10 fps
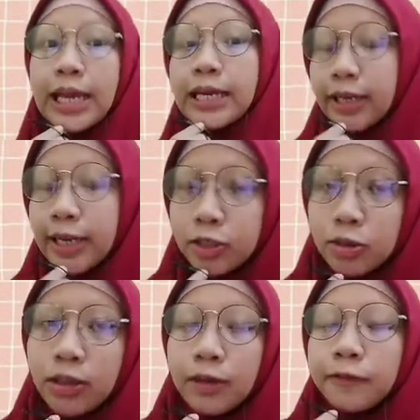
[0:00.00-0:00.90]
In
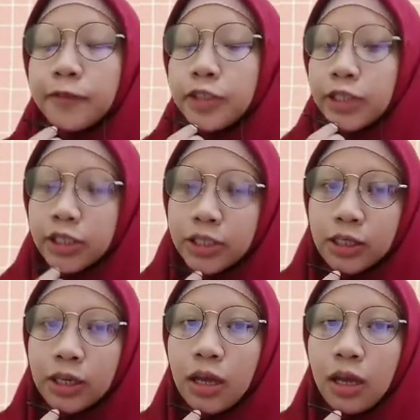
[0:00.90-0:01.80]
casual
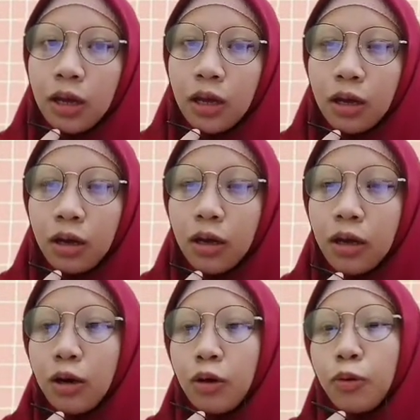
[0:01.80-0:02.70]
conversation,
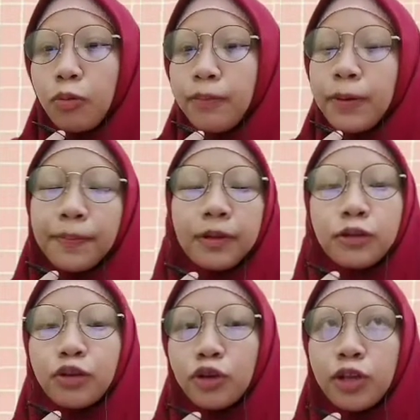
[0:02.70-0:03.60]
people
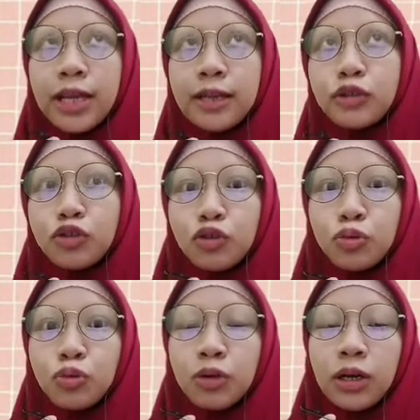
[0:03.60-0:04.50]
don't need
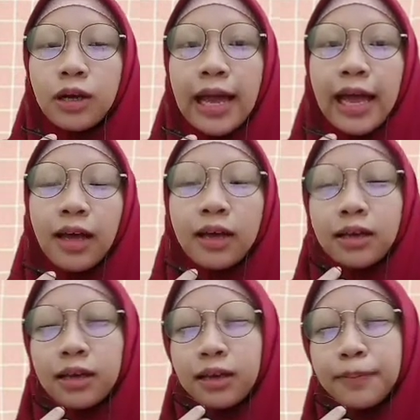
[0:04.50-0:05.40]
to
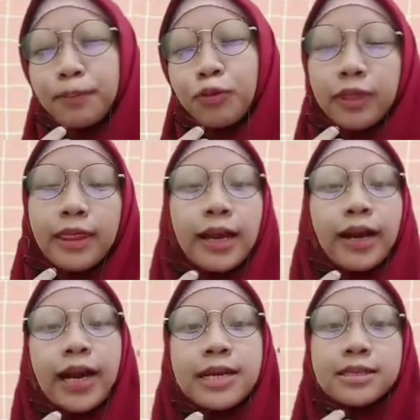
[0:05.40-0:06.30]
put their
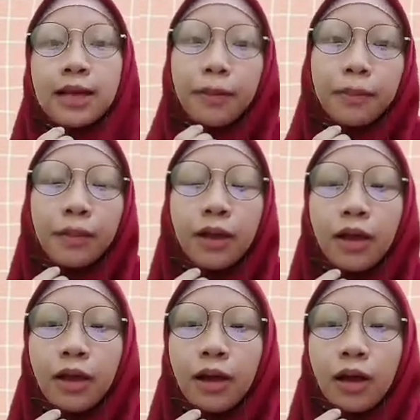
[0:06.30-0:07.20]
hands up
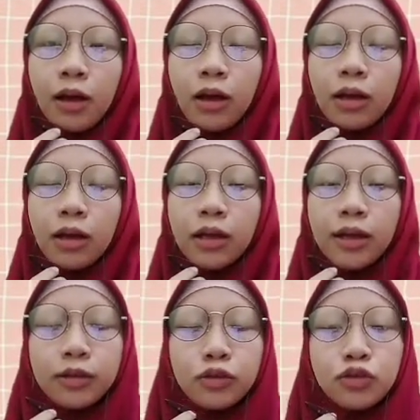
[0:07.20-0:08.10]

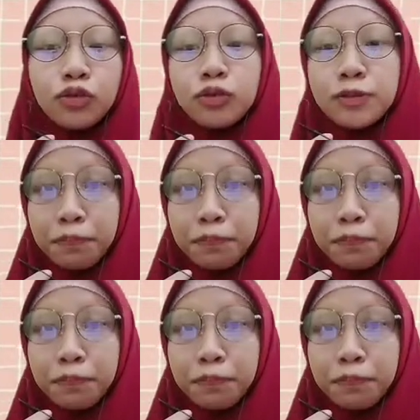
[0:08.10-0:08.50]
to